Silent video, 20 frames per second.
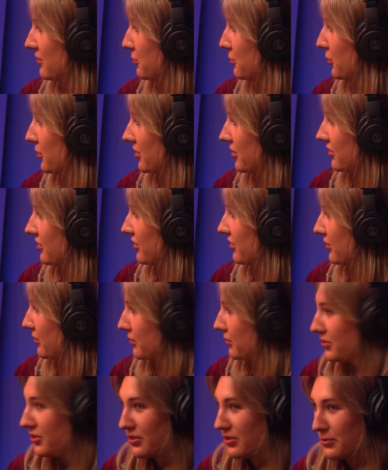water
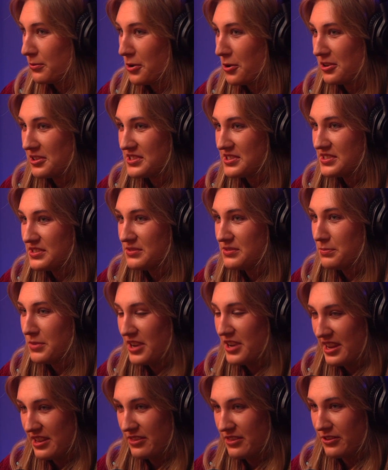to the rocks
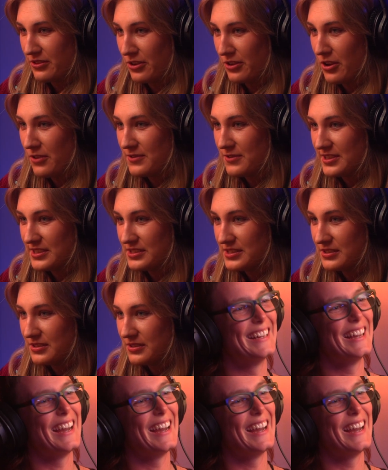beneath the surface.